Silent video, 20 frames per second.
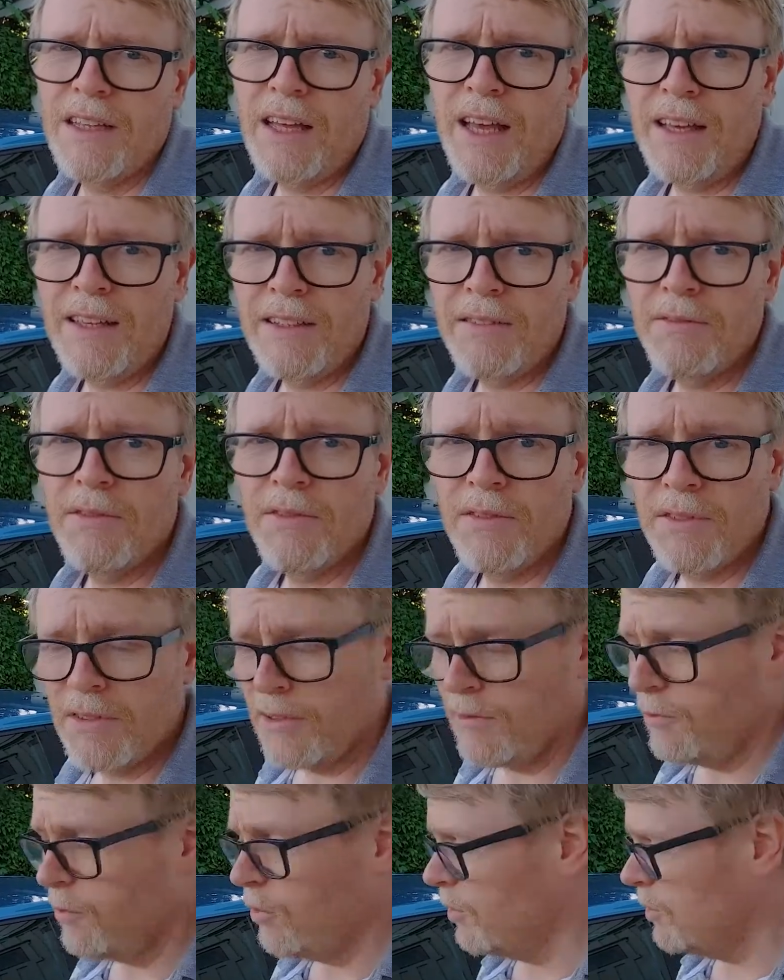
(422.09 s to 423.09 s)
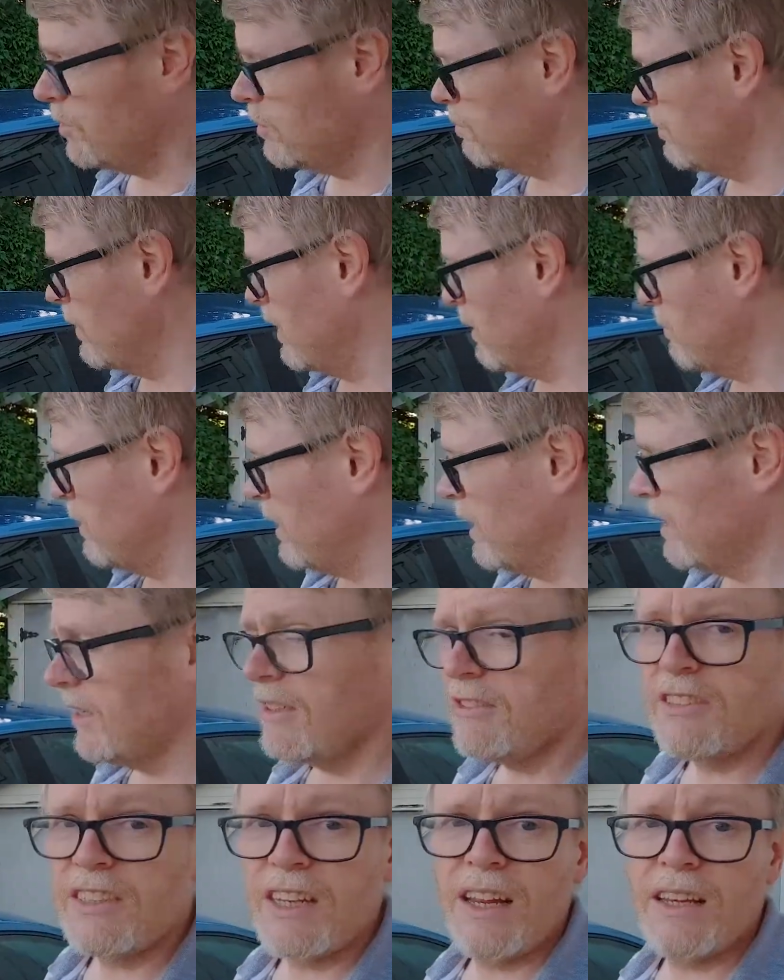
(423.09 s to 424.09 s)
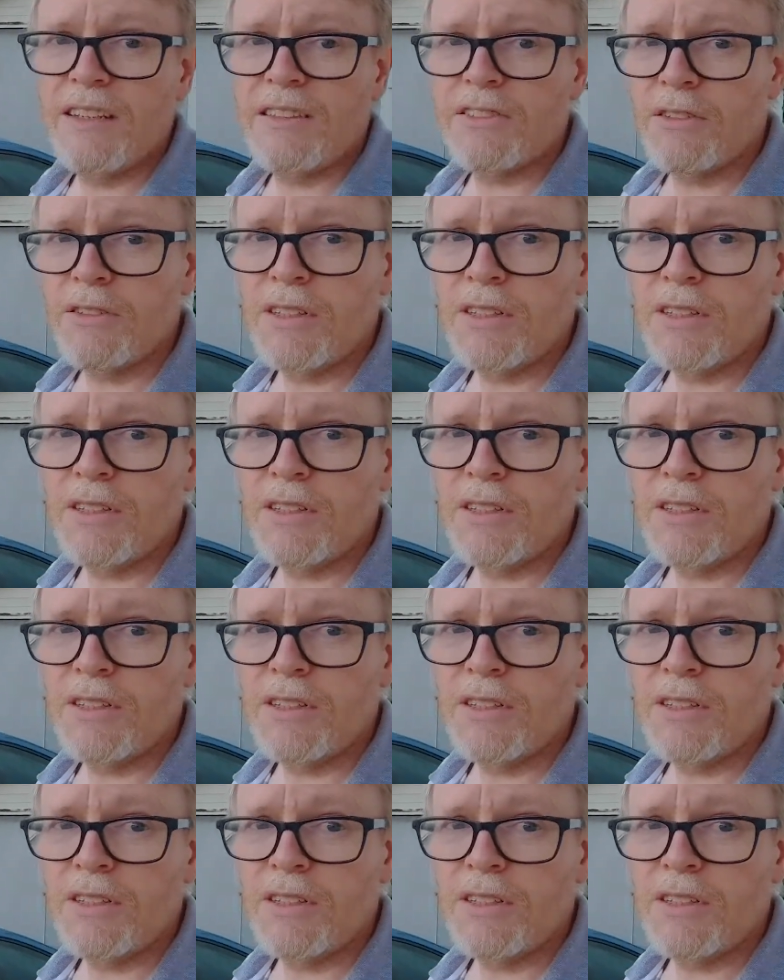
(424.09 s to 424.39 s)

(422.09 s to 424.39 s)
the first brake pad I changed